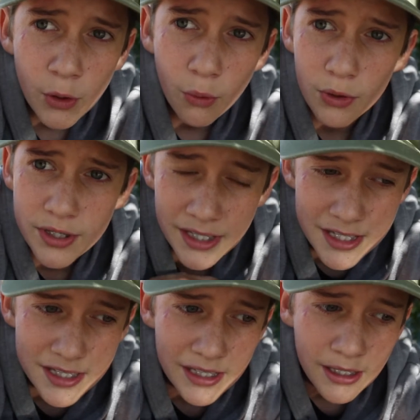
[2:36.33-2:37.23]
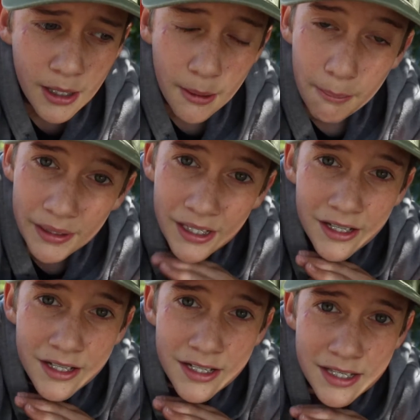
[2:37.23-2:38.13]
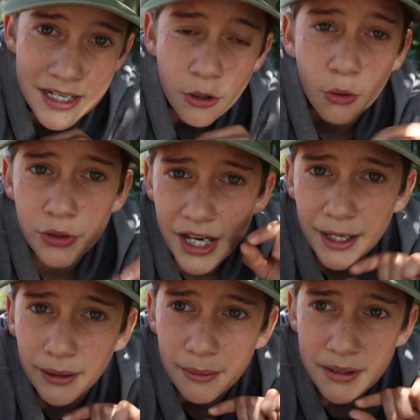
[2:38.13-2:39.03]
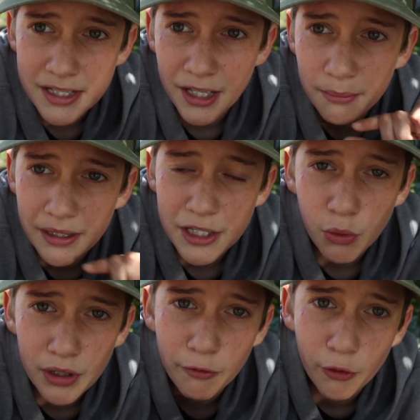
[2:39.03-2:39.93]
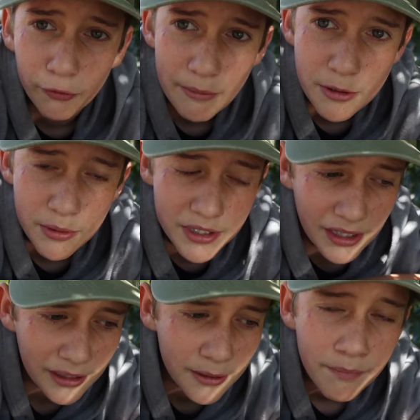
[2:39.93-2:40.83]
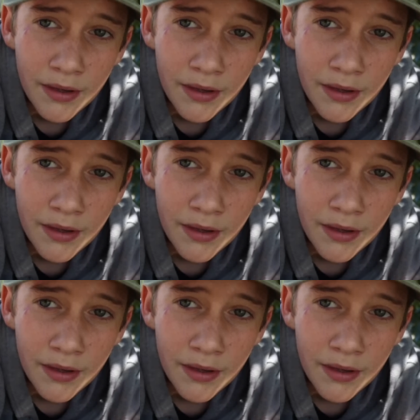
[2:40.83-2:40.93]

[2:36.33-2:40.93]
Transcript: or 60 because this whole timeline is going to be 24 frames per second.